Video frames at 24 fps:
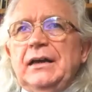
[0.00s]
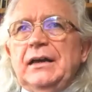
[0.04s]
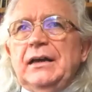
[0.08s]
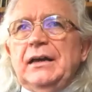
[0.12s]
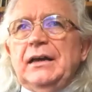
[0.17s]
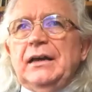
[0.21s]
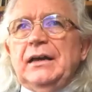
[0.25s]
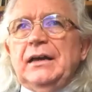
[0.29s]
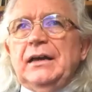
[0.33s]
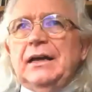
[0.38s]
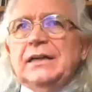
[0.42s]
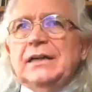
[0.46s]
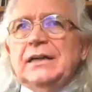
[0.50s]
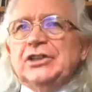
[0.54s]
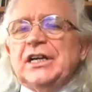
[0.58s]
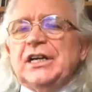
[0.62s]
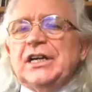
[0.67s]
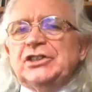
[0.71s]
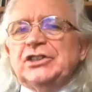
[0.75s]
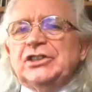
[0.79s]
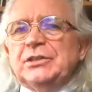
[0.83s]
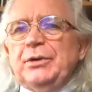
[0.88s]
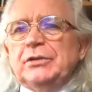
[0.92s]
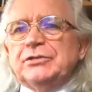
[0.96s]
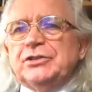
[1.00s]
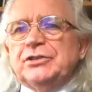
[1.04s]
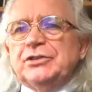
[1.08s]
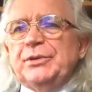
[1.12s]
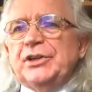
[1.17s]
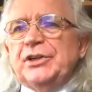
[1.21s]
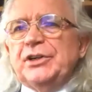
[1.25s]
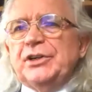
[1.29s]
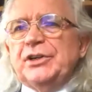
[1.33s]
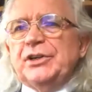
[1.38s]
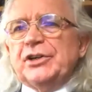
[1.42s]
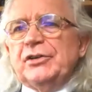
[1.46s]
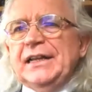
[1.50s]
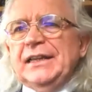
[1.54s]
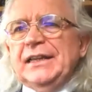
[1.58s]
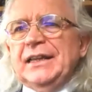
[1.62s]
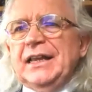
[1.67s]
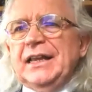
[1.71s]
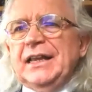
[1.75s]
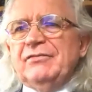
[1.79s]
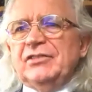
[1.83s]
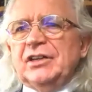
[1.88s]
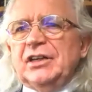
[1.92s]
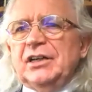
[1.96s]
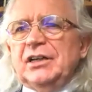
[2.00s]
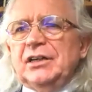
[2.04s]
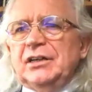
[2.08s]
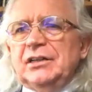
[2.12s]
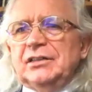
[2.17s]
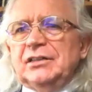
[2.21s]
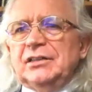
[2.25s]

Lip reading: education is supposed to be a great leveler.